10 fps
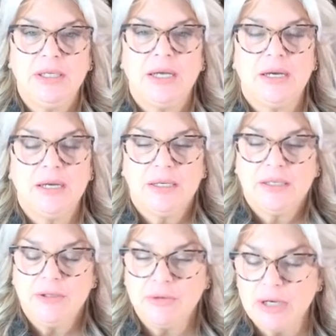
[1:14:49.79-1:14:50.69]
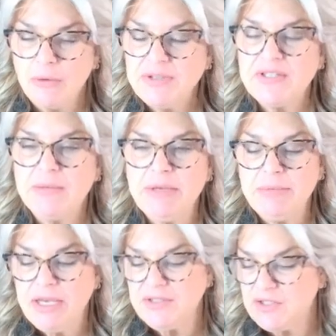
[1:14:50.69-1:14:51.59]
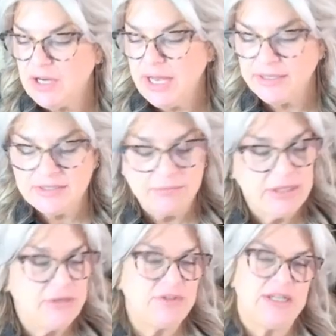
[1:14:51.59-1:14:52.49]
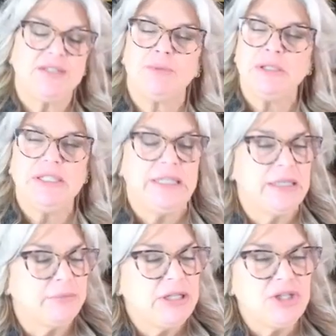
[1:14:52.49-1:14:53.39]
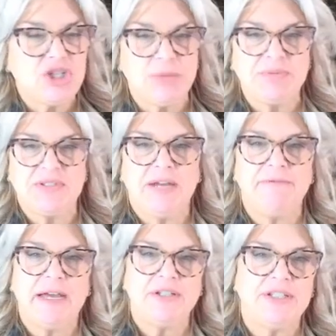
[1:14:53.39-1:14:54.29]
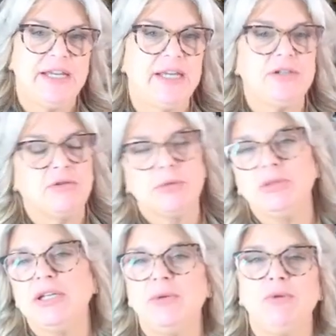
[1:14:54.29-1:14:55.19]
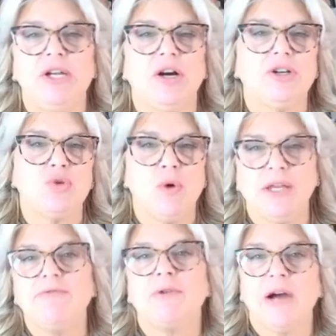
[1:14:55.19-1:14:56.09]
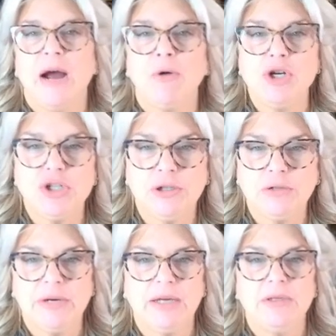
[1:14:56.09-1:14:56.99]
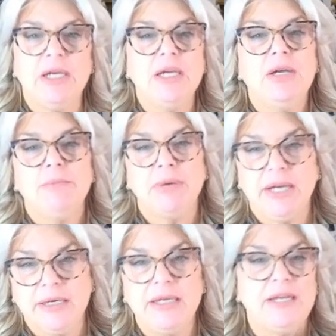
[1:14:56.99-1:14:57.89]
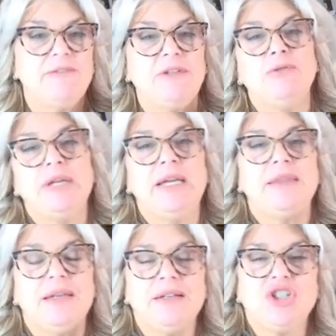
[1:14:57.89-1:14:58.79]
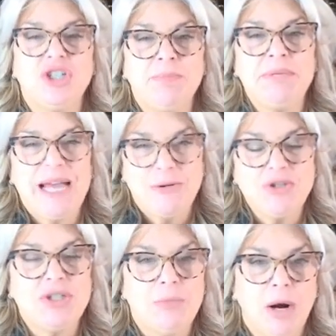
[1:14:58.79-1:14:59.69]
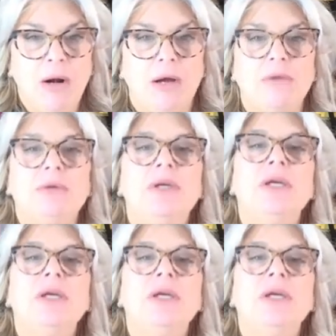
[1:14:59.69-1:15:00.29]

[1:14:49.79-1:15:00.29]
uh, you can always send me a message. I had somebody who desperately needed me to ship stuff out today, and normally we are 24 hour turnaround. But if you need things shipped out tomorrow,